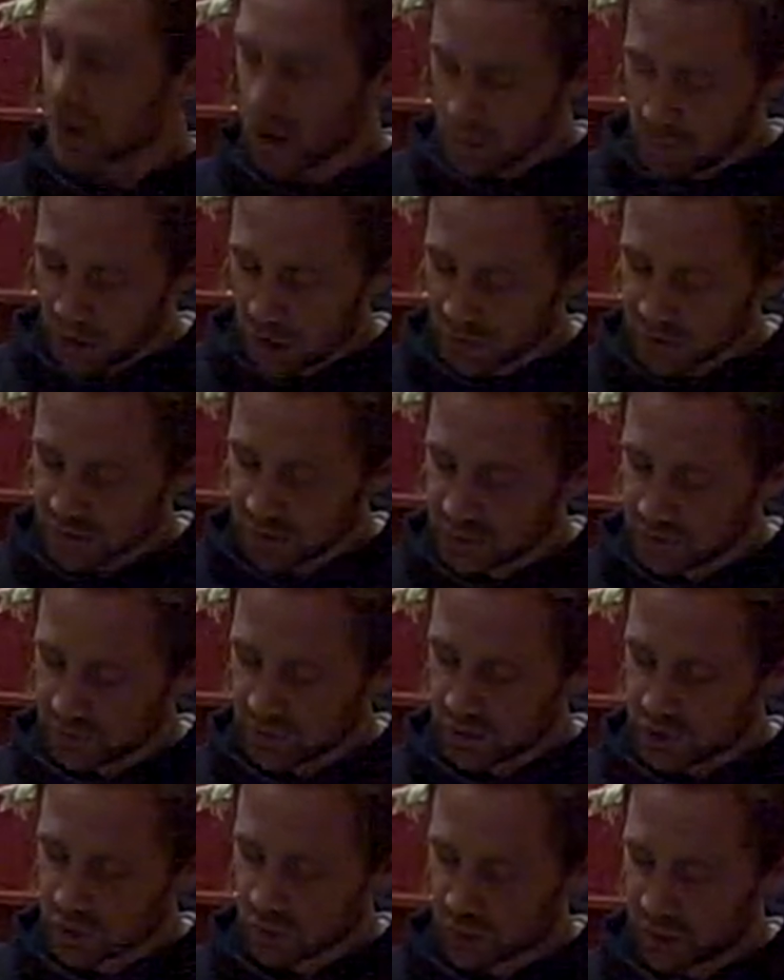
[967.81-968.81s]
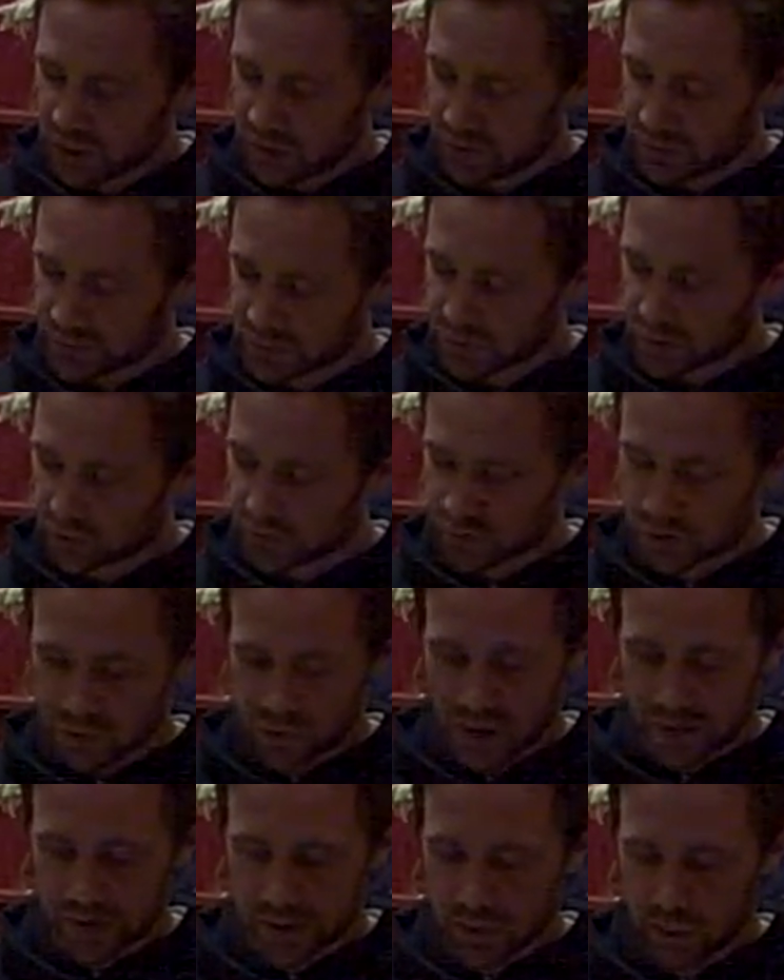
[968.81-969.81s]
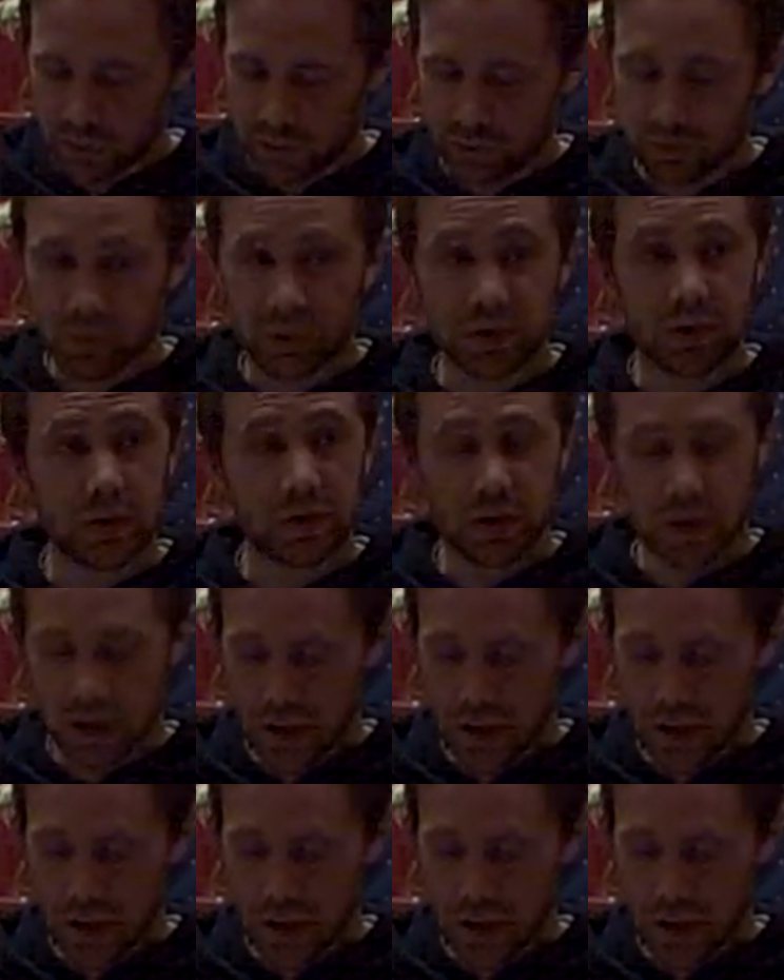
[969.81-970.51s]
and marked individual bees so to track their movements.